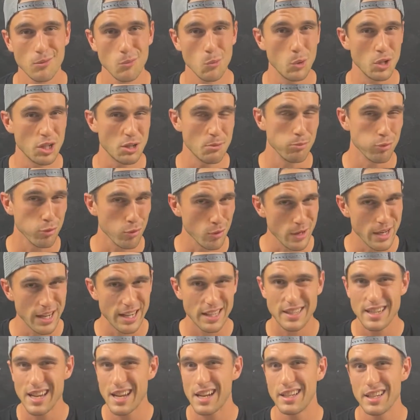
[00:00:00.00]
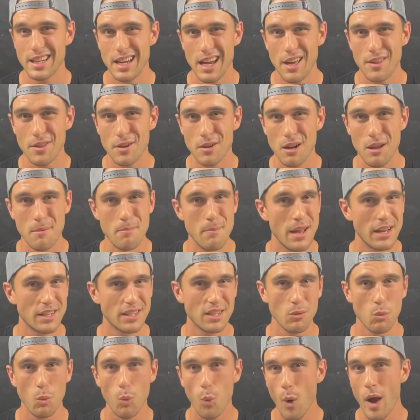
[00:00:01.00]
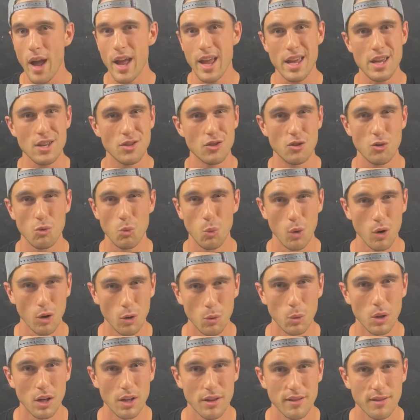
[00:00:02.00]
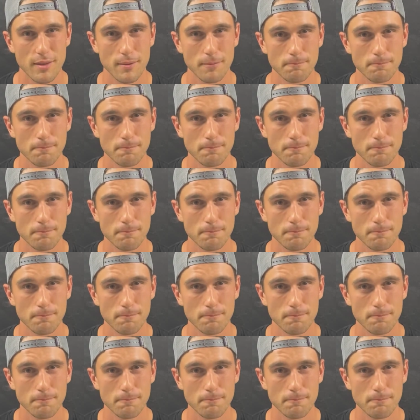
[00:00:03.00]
which brings data together and makes it way easier to work with.